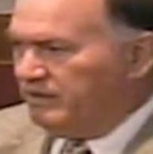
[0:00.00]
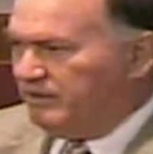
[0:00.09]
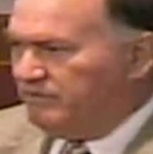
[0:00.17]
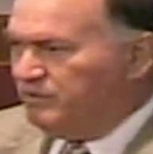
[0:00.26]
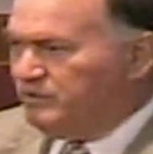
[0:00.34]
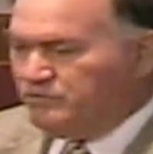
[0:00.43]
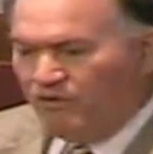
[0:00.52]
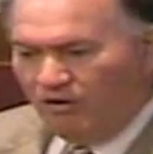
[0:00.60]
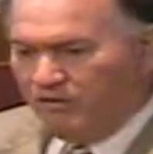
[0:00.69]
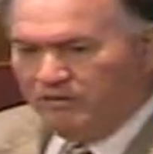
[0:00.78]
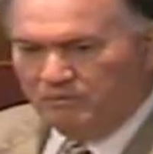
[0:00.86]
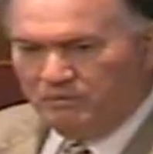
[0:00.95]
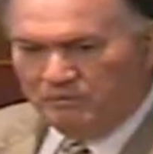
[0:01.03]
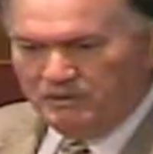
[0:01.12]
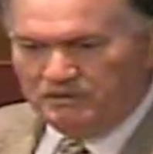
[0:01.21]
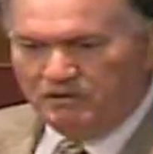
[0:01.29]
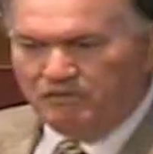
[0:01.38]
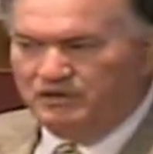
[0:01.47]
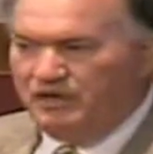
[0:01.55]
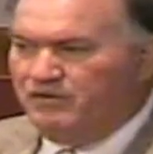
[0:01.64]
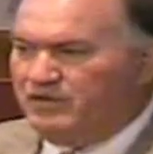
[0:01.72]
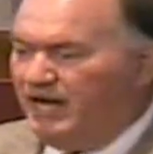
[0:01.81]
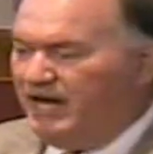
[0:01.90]
First of all, we just don't know
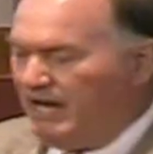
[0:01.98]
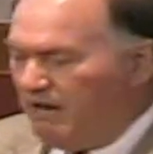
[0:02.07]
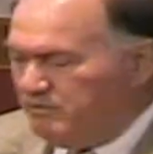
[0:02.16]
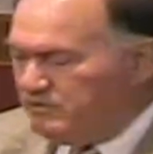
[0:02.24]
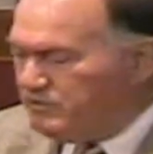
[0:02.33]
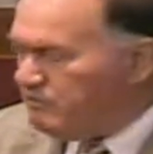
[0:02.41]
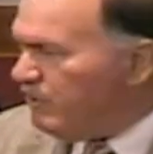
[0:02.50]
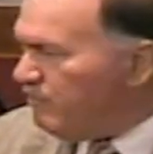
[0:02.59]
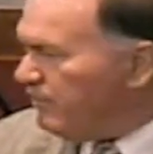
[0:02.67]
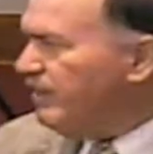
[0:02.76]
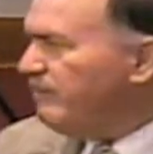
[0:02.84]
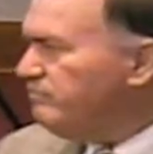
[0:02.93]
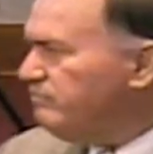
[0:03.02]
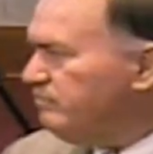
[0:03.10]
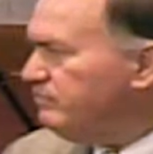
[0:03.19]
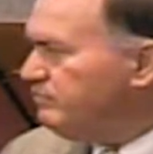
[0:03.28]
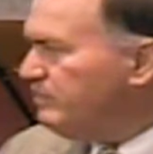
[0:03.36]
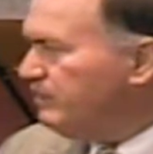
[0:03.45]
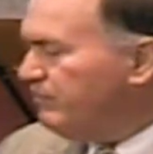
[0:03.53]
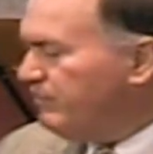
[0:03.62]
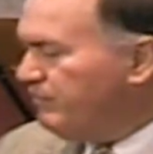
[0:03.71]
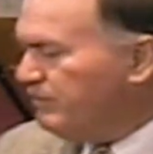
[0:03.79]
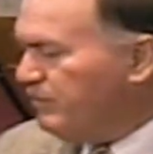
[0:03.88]
that. How would you know that if,
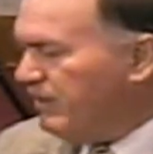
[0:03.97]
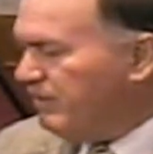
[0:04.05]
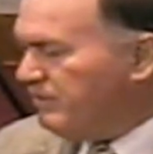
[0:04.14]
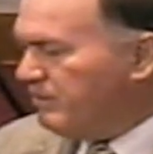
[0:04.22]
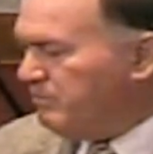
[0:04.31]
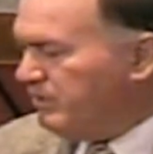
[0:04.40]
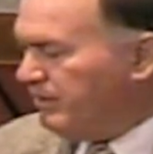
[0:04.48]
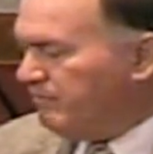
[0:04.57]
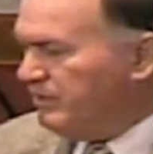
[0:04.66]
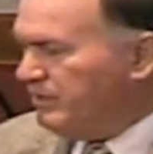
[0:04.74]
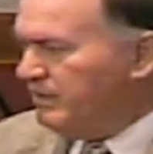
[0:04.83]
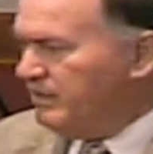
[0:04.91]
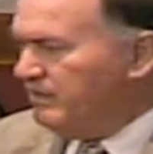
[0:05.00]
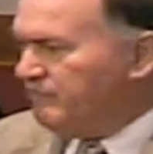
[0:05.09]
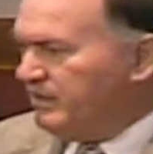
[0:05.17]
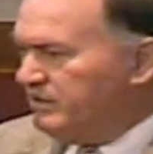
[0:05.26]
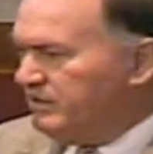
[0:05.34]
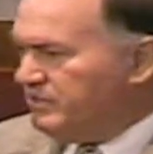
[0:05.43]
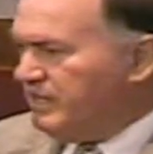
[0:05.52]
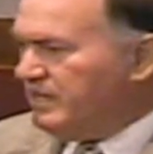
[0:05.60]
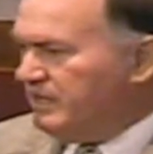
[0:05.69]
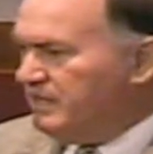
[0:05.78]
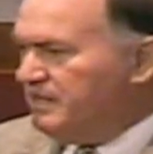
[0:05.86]
if you have that belief?
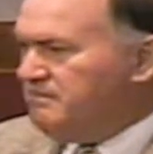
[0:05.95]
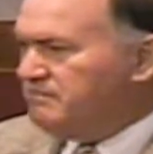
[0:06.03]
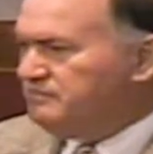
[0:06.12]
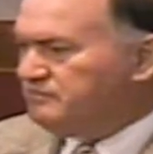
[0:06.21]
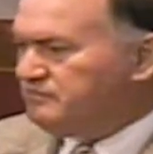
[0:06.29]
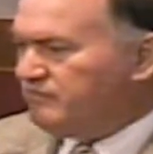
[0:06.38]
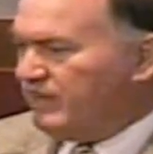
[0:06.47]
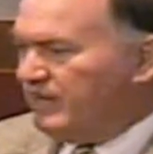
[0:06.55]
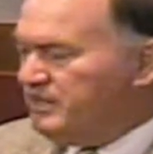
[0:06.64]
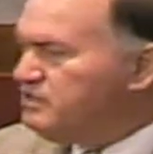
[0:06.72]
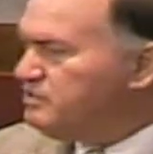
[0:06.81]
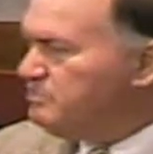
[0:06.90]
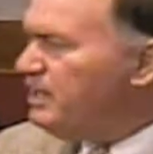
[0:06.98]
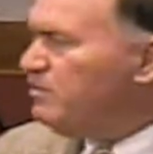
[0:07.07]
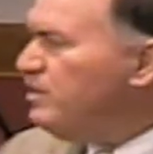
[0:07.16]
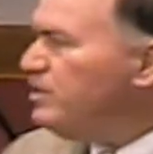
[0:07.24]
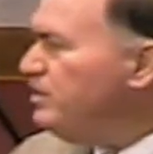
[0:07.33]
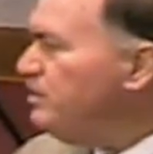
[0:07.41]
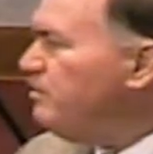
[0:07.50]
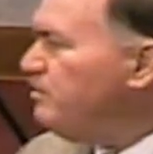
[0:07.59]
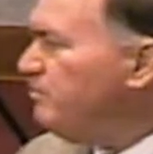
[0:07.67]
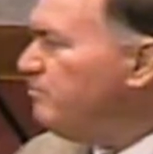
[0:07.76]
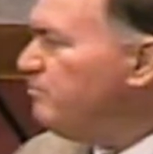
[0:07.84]
Secondly, it doesn't matter what you do
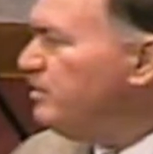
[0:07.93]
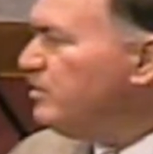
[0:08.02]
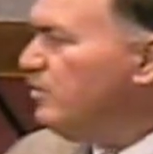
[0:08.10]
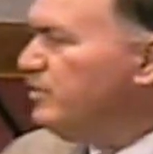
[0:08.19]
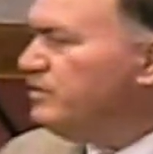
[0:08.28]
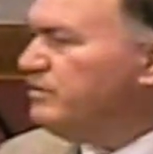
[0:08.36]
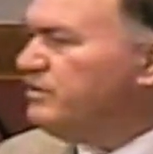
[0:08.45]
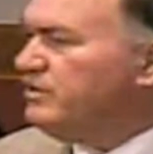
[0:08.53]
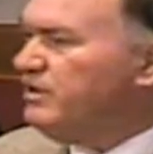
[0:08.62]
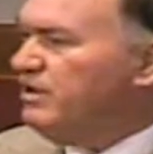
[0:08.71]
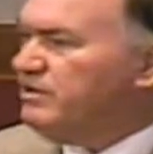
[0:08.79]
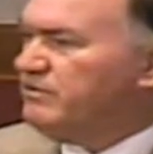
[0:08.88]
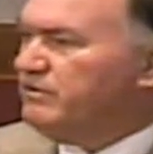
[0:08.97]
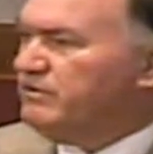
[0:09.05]
according to their doctrine.